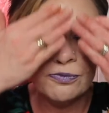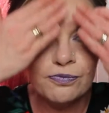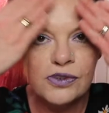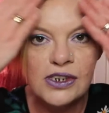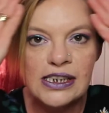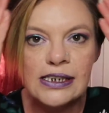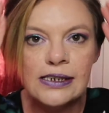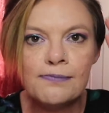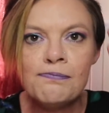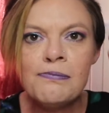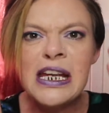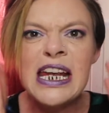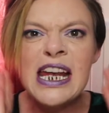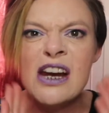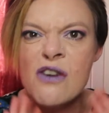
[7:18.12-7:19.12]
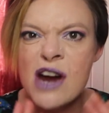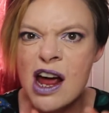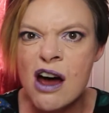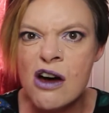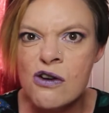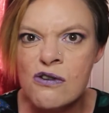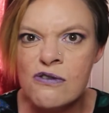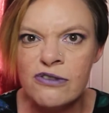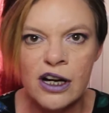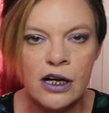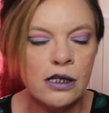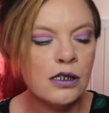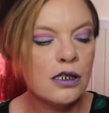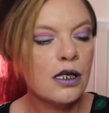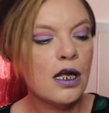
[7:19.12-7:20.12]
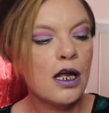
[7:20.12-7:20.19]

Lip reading: smear it over,